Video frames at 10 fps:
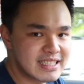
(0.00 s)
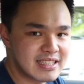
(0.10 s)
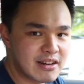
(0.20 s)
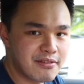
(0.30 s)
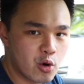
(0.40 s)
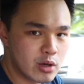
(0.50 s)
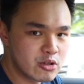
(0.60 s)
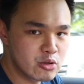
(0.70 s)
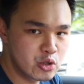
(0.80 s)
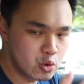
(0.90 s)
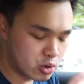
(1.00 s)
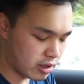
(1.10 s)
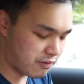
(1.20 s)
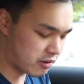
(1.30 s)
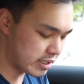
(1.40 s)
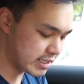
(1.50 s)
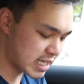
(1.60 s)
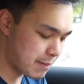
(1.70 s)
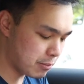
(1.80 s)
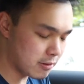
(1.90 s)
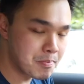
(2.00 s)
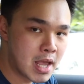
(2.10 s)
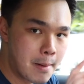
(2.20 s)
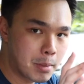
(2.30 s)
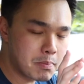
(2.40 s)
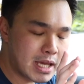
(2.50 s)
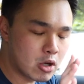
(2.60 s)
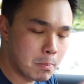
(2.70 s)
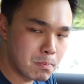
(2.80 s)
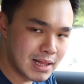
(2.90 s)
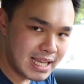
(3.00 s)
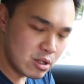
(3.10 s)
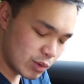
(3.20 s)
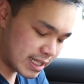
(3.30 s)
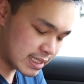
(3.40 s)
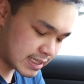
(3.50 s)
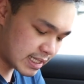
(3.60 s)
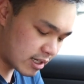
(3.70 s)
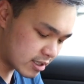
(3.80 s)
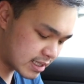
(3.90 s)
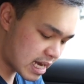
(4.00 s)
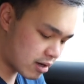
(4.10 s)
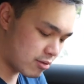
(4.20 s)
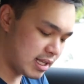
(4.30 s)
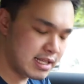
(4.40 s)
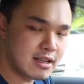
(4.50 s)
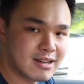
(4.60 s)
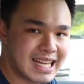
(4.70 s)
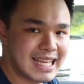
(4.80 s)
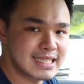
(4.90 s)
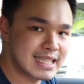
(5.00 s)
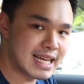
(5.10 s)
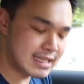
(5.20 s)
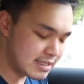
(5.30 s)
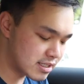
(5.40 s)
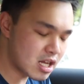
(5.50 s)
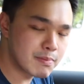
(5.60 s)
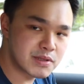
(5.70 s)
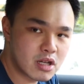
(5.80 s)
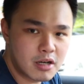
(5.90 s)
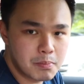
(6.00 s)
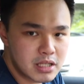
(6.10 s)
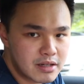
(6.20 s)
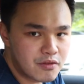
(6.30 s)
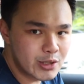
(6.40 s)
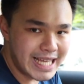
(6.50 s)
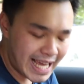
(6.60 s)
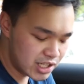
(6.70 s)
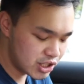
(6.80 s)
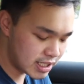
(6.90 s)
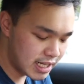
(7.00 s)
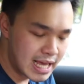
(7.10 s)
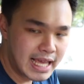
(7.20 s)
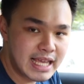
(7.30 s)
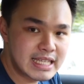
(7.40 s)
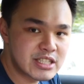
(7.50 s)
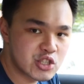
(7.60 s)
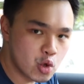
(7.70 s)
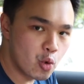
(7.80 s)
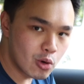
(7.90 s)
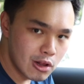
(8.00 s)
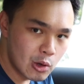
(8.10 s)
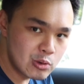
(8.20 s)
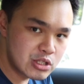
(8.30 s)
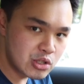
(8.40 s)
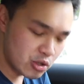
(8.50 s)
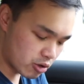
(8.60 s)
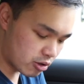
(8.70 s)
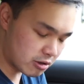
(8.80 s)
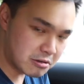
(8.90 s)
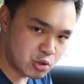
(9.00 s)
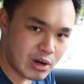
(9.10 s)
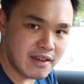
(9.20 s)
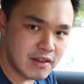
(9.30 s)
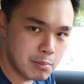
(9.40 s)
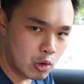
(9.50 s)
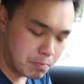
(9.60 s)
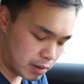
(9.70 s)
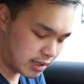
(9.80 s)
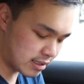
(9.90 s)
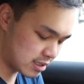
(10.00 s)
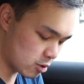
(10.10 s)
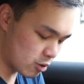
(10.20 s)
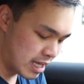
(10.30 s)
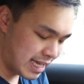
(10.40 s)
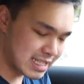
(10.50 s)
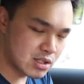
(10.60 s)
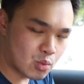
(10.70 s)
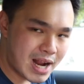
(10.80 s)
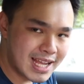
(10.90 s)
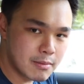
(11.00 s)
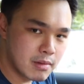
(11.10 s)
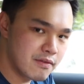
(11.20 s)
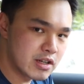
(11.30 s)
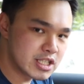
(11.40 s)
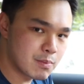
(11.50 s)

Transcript: instead of going to neutral, for example. But my complaint with this center stack right here is that the stop start button for the engine is so close to your driving mode button, so it's right above your